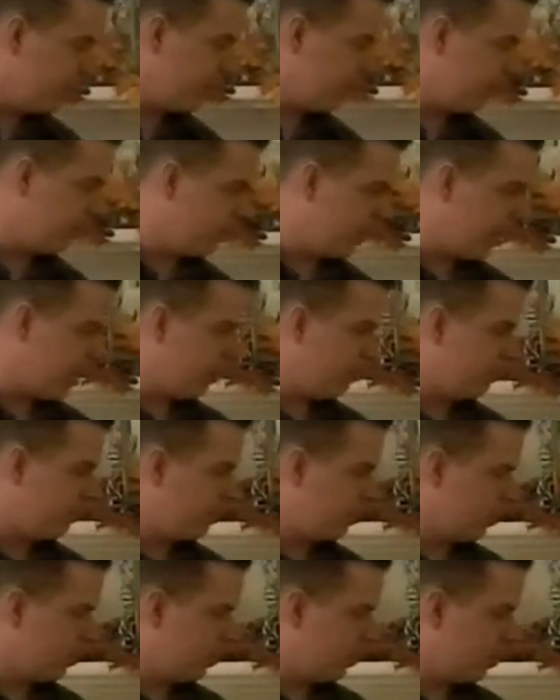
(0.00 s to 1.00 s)
of
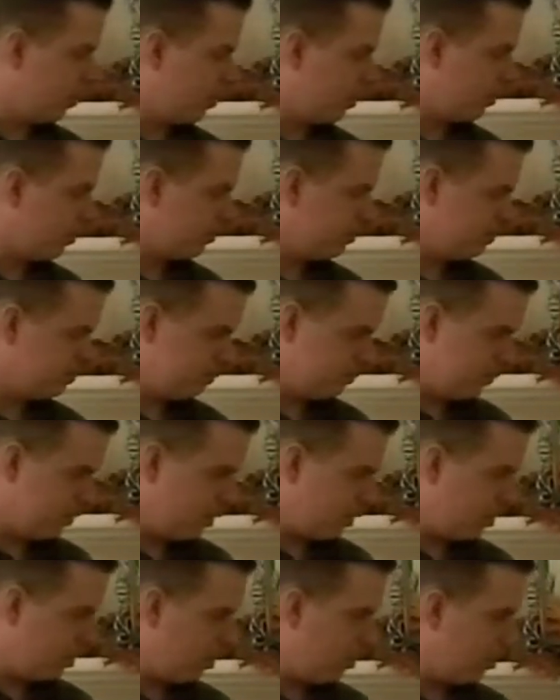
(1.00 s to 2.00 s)
games are
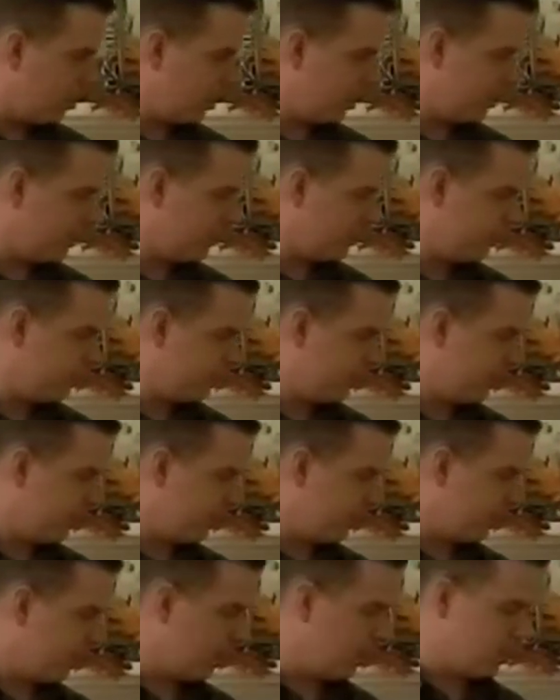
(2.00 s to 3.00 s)
against
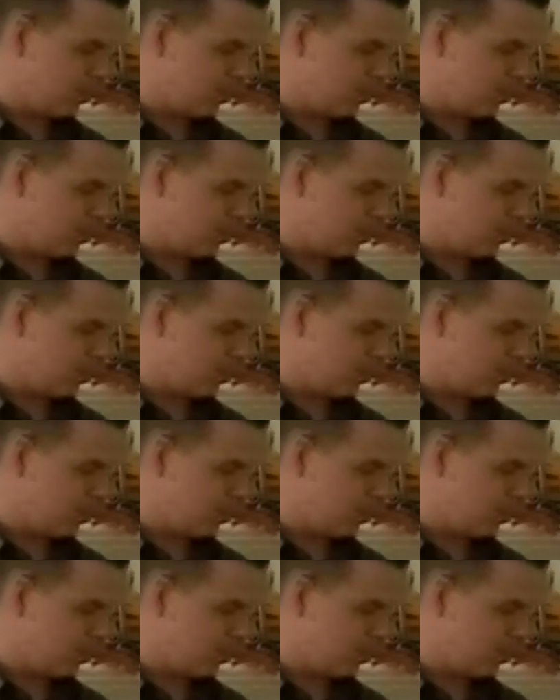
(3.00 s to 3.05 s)
women,